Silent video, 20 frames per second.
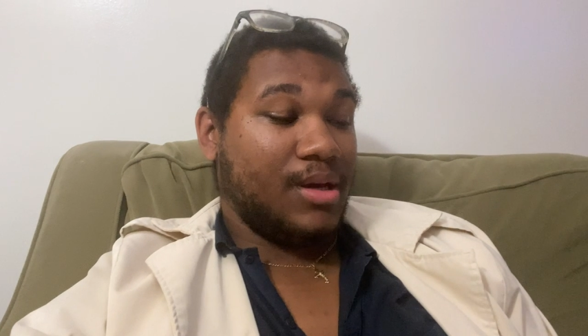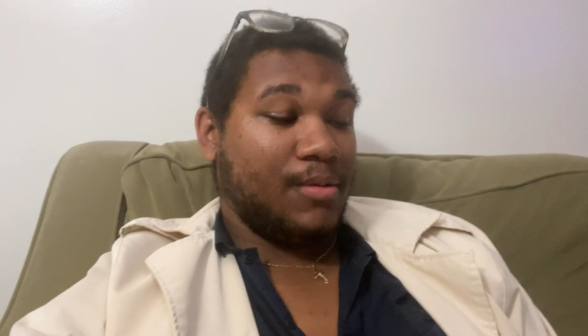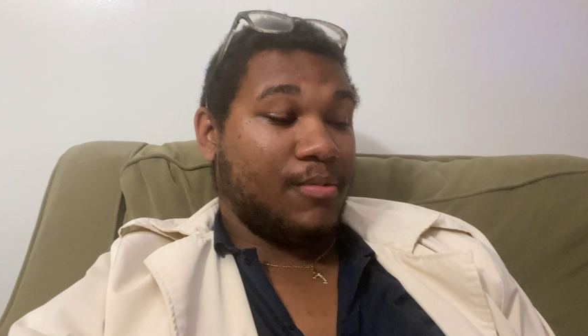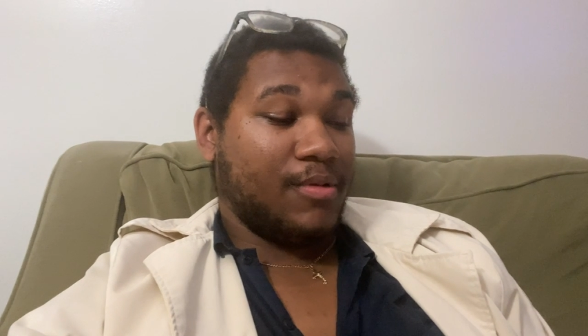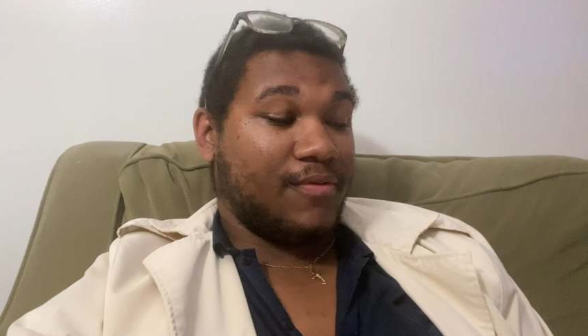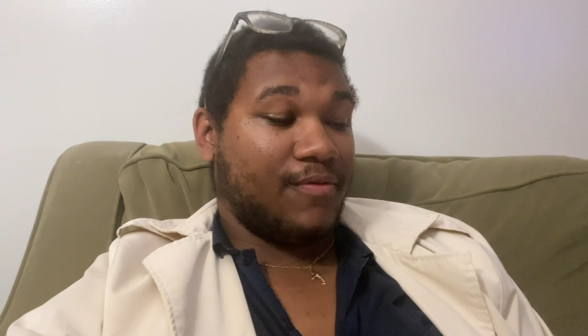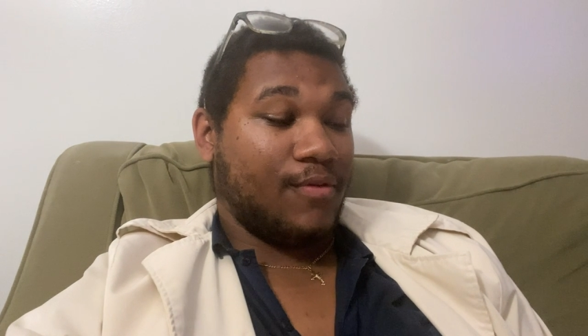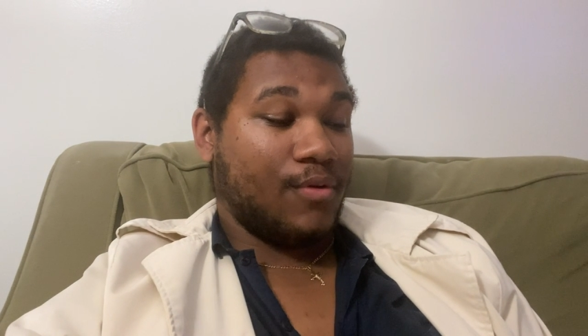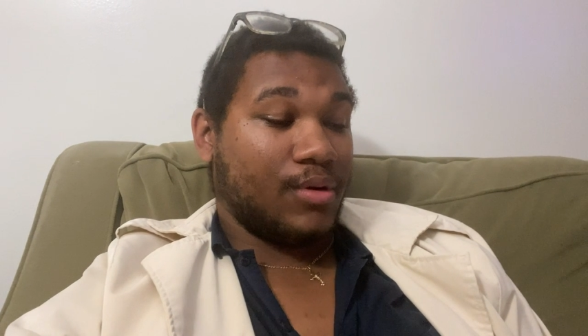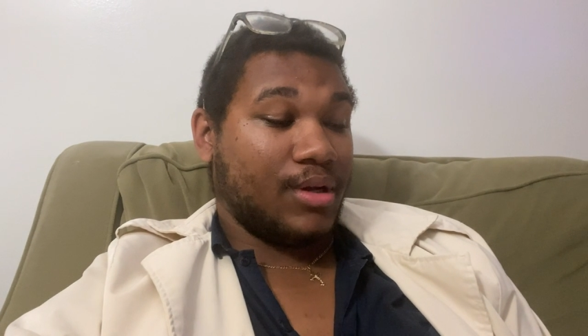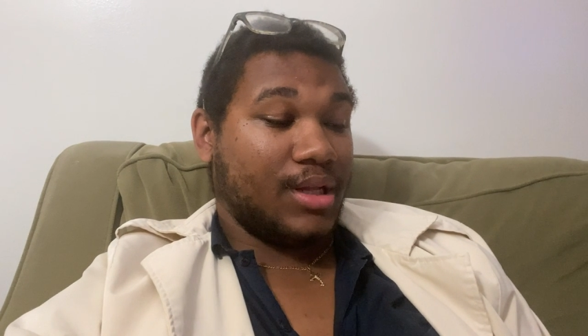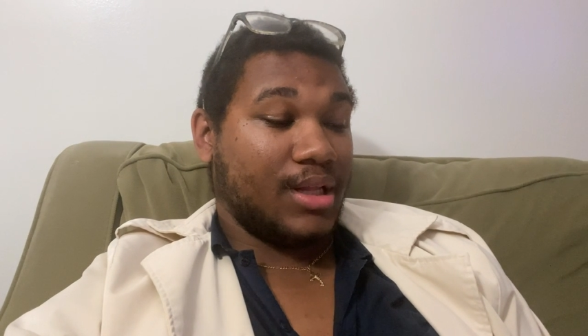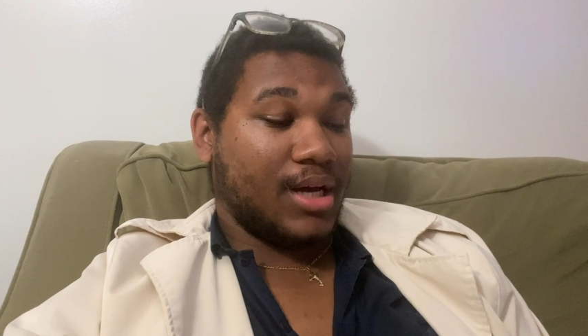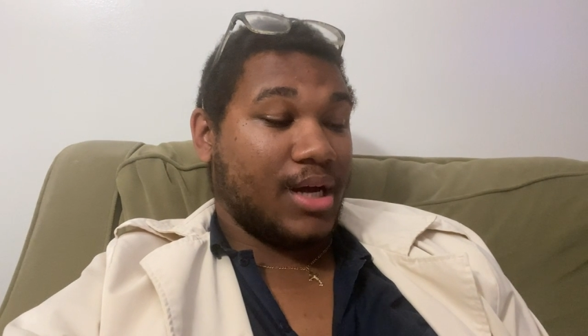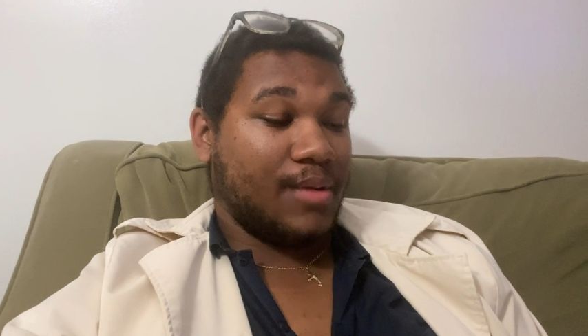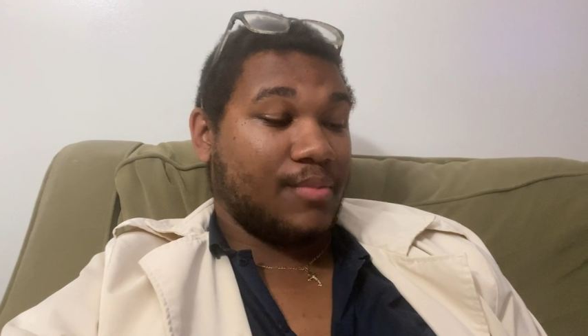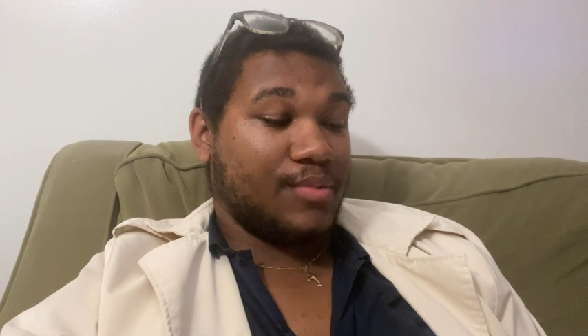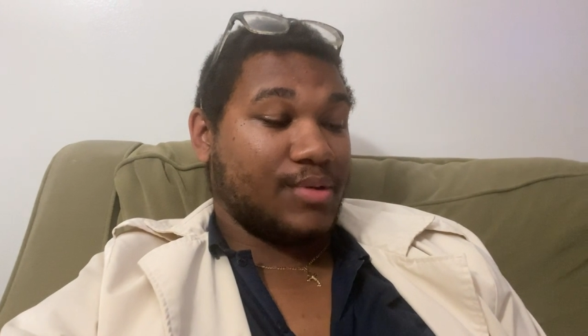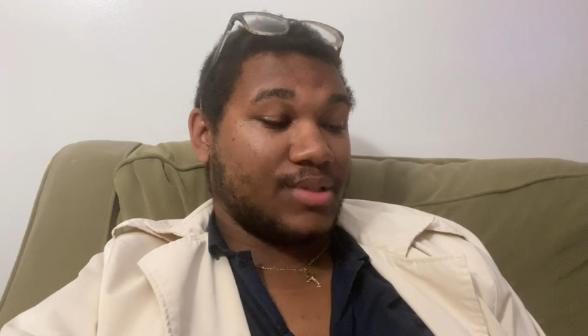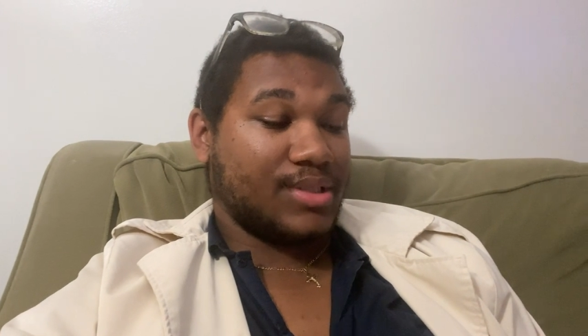but
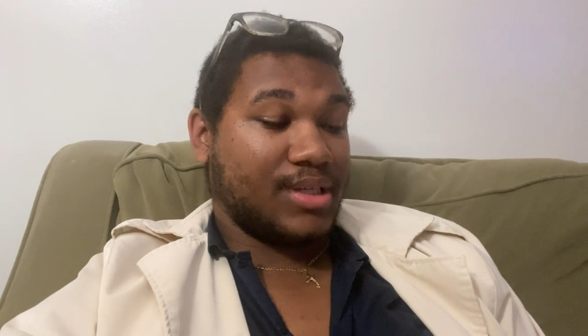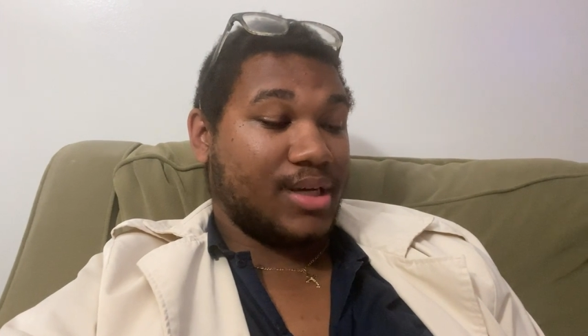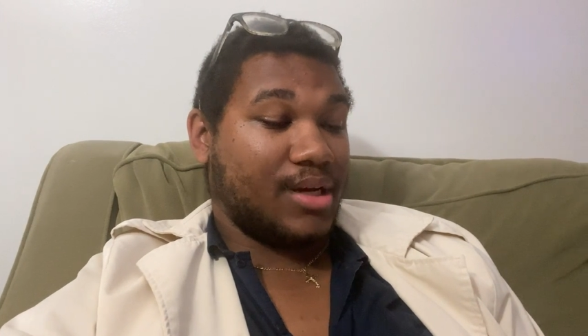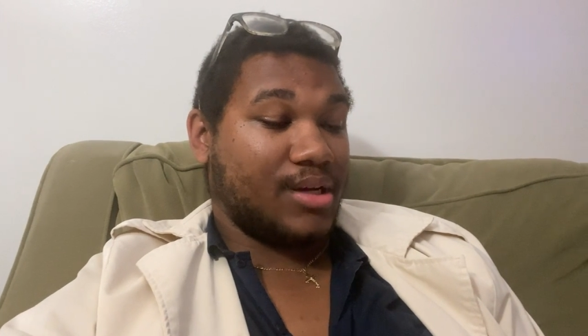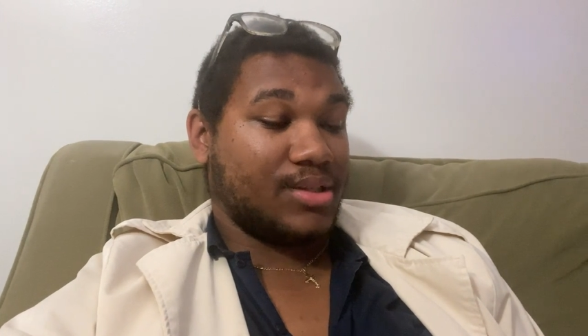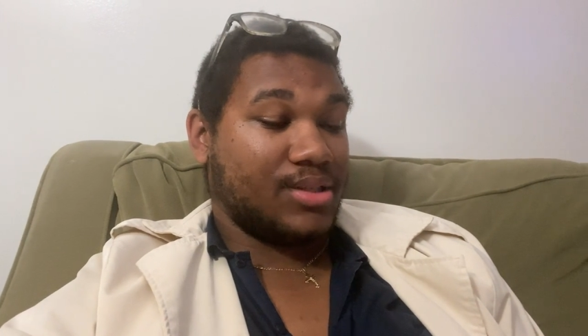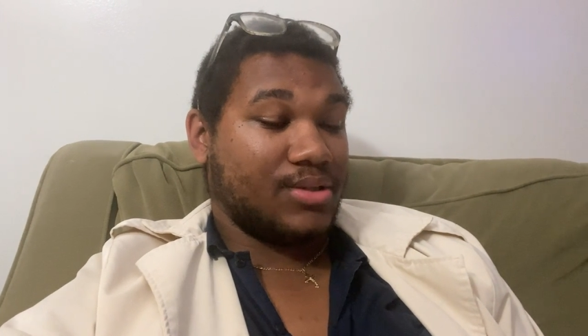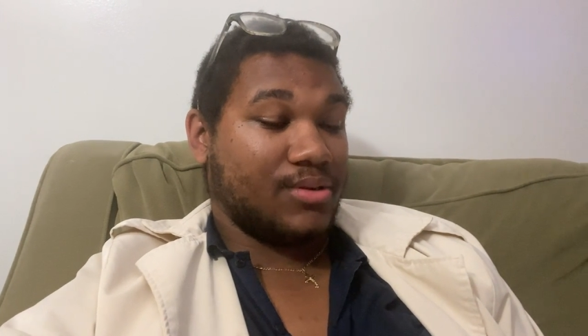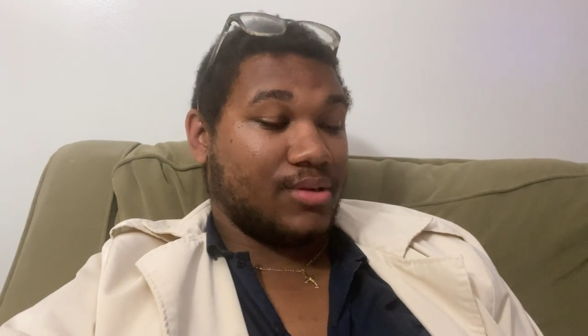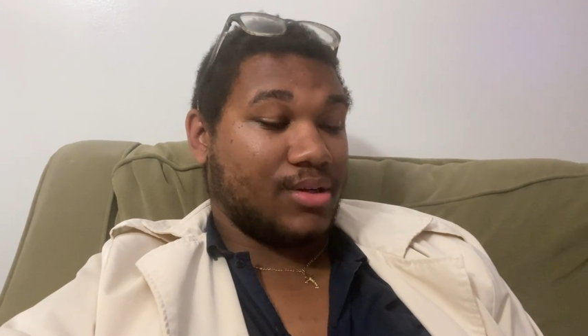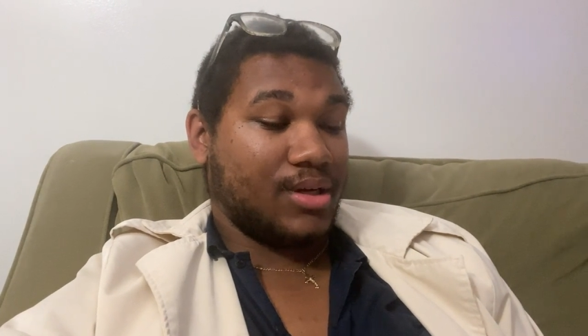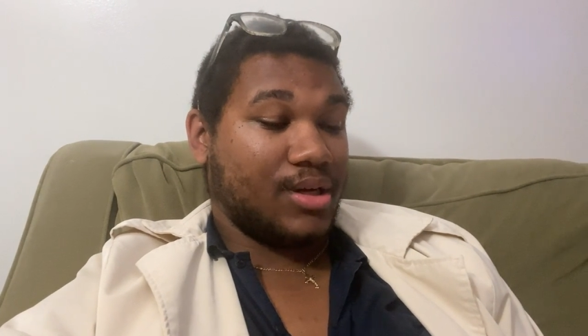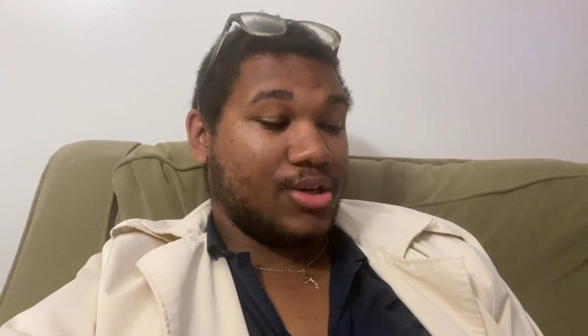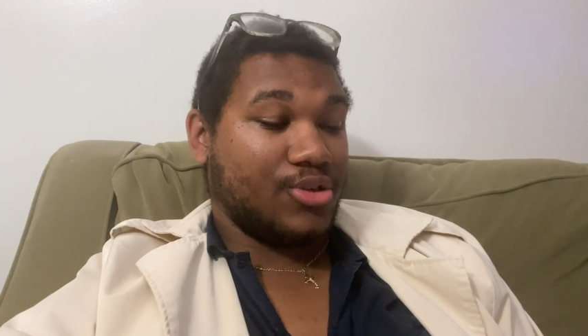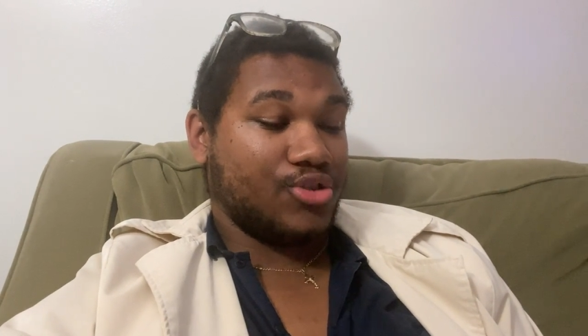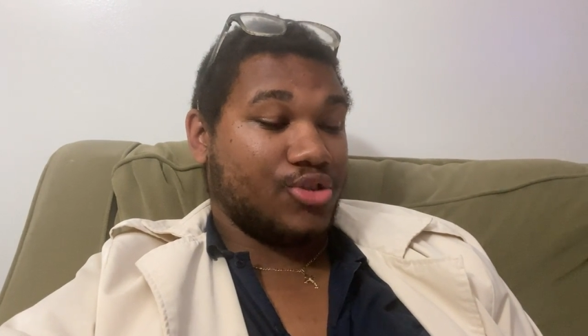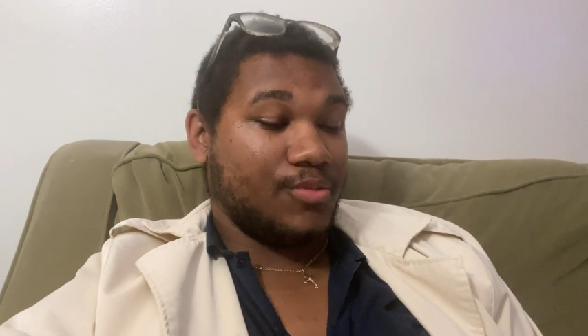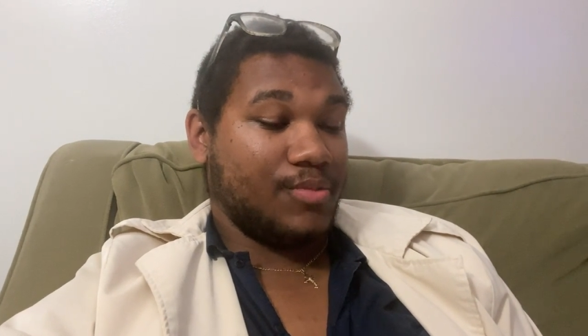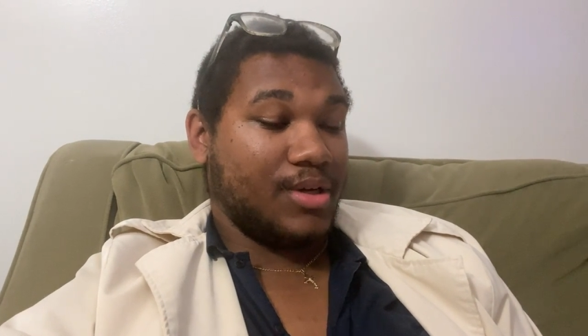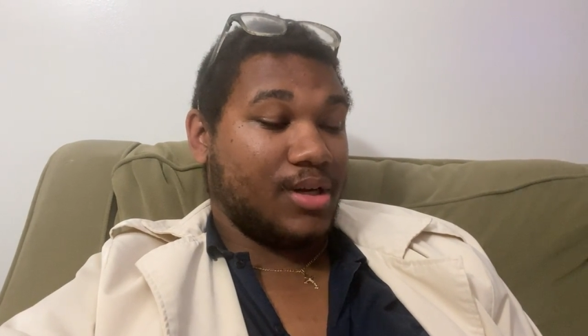49% considered the
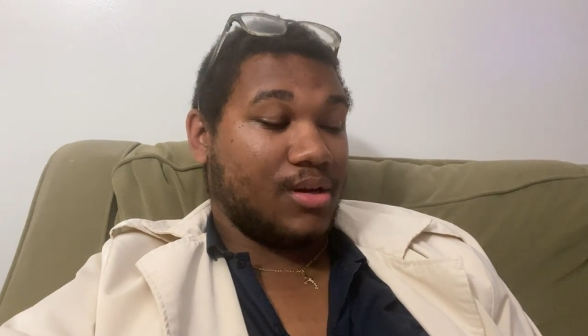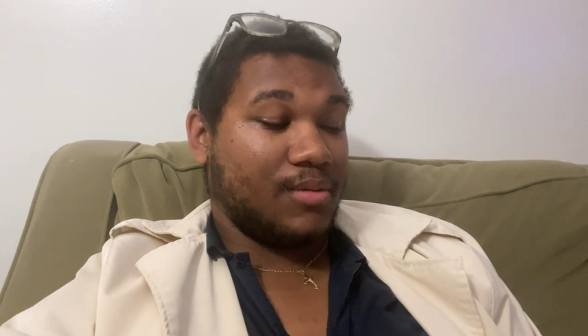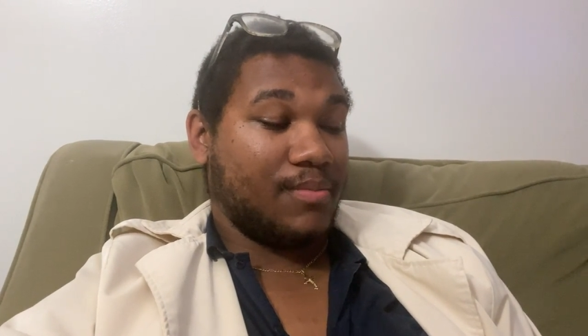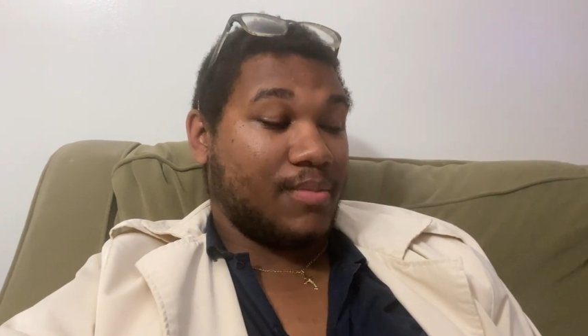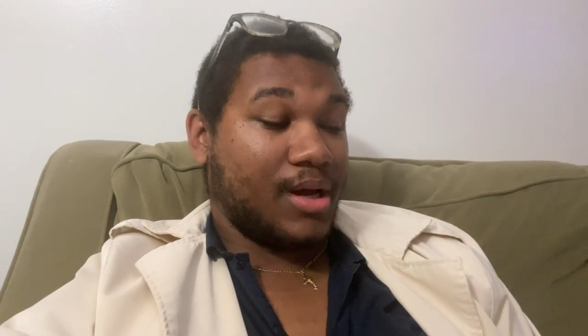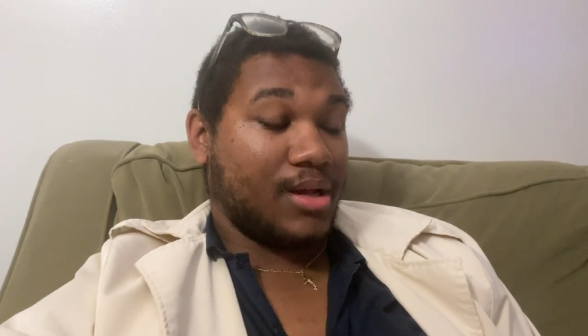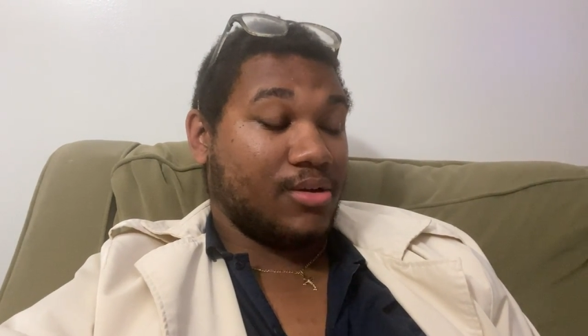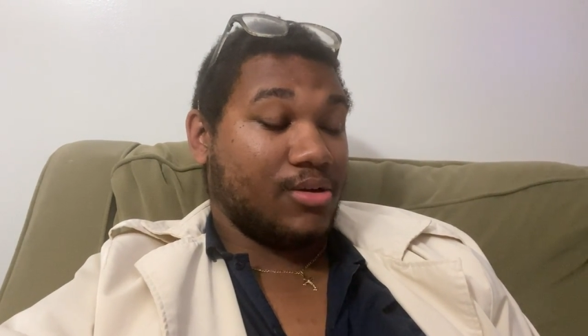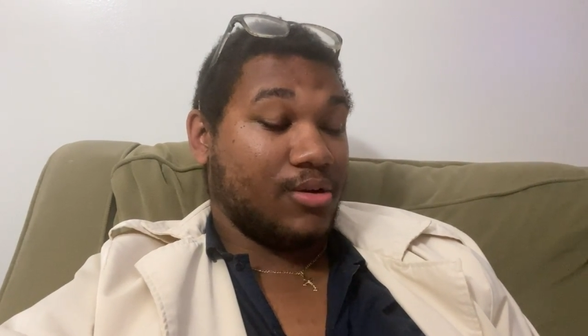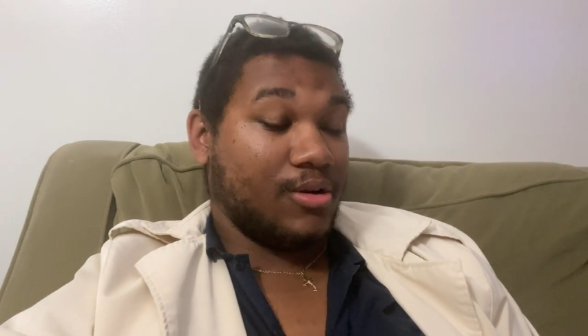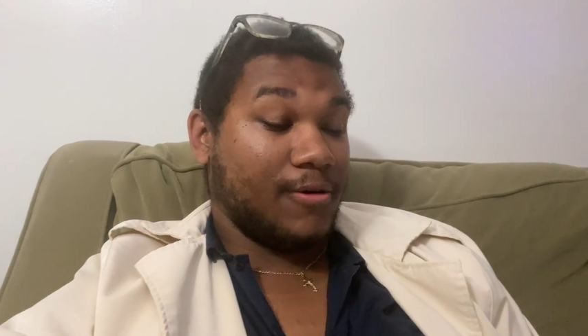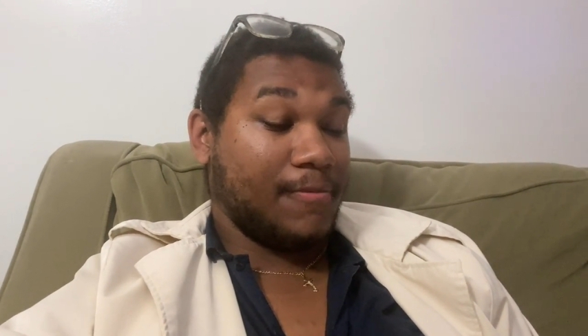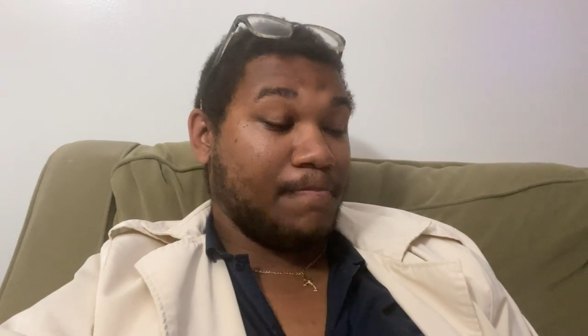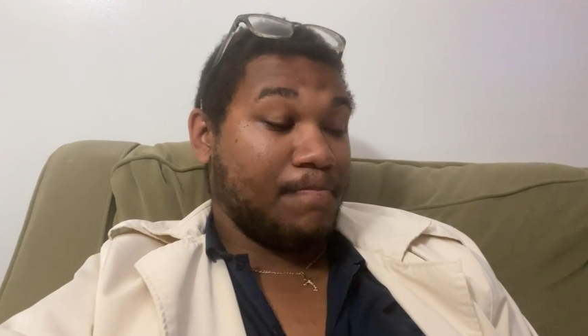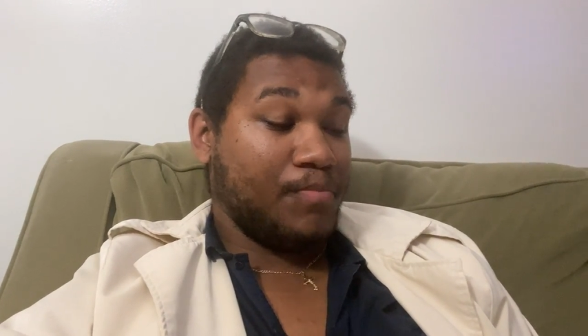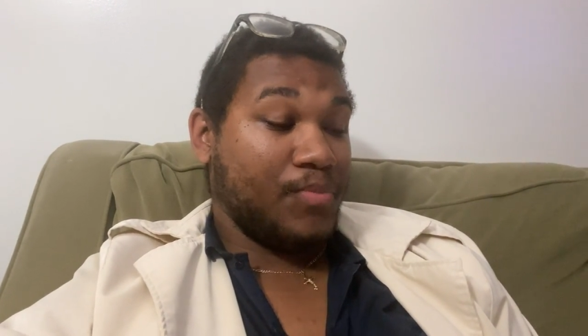country to be a competitor,